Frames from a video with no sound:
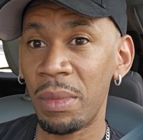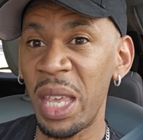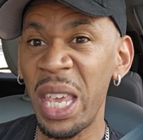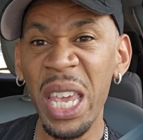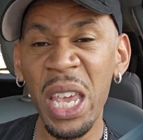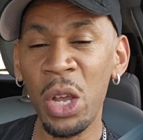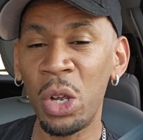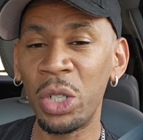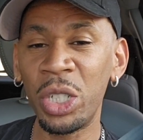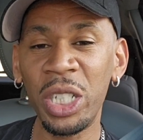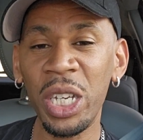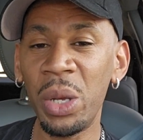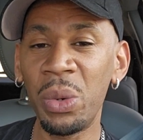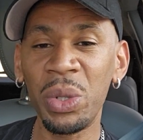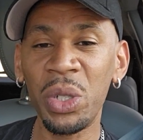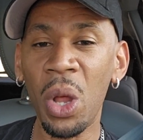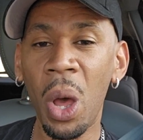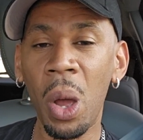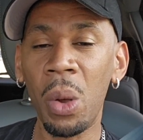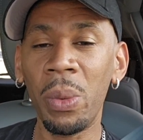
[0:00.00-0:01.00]
he or she
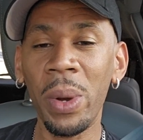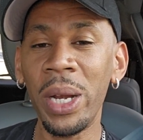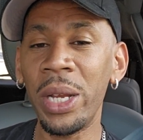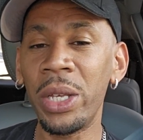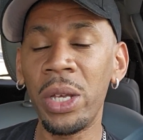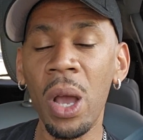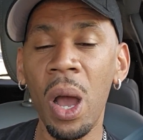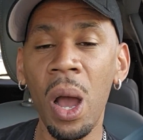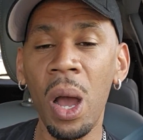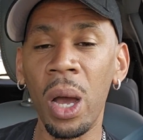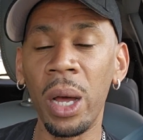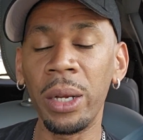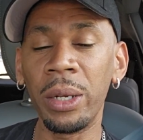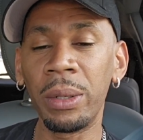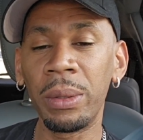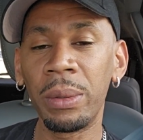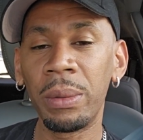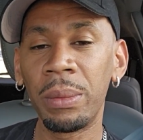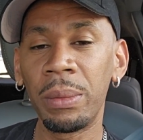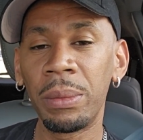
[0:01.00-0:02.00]
was already gone.